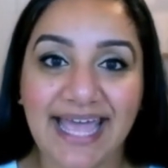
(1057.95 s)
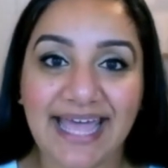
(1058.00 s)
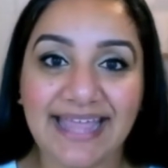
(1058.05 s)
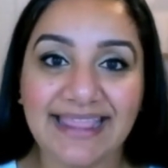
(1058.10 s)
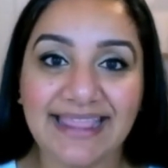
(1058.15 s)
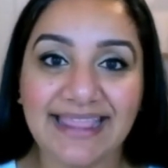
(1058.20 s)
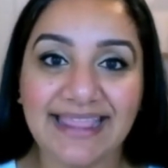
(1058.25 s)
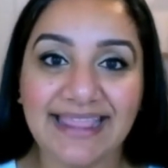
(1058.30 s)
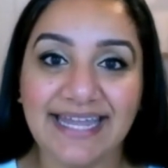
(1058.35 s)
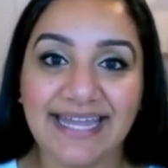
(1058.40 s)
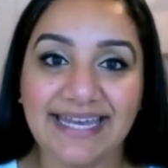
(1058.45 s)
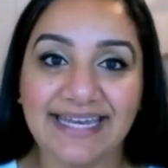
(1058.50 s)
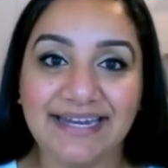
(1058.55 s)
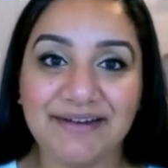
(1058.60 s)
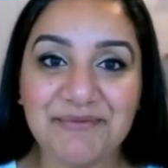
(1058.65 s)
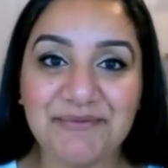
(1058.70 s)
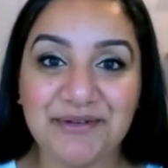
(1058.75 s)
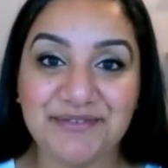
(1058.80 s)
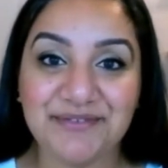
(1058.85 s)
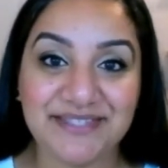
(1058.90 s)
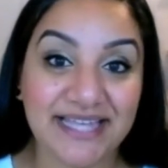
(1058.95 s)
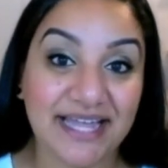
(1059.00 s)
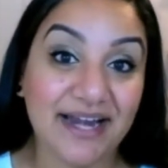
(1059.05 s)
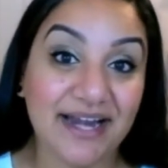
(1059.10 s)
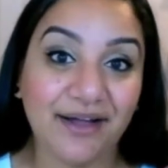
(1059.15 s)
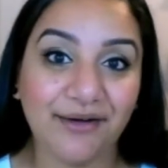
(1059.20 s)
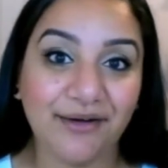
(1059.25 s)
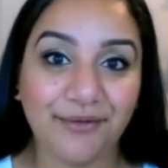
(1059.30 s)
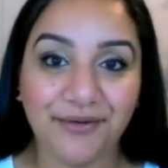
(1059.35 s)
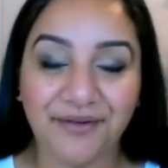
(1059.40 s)
And then we've
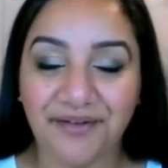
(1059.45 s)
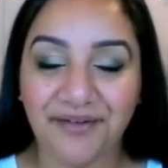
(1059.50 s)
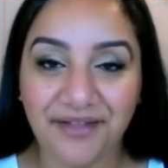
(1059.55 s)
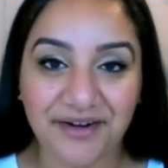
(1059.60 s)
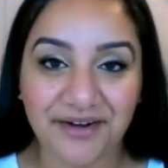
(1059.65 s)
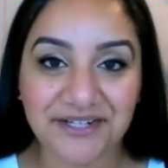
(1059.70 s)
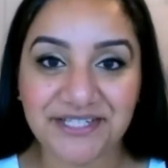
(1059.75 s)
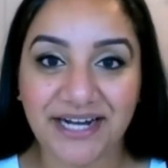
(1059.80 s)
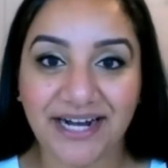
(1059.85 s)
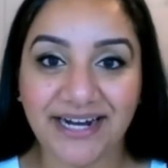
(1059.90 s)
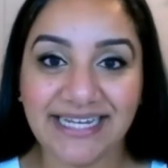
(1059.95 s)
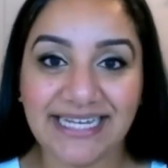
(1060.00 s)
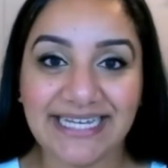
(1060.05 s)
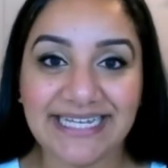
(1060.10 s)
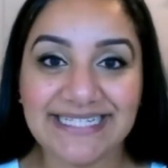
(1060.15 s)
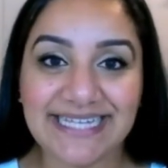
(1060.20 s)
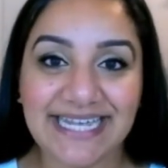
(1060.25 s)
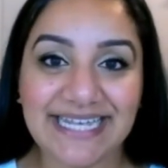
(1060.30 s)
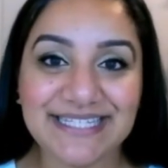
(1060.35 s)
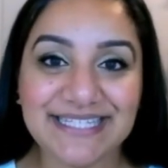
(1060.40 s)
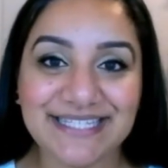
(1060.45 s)
set a goal, our target date.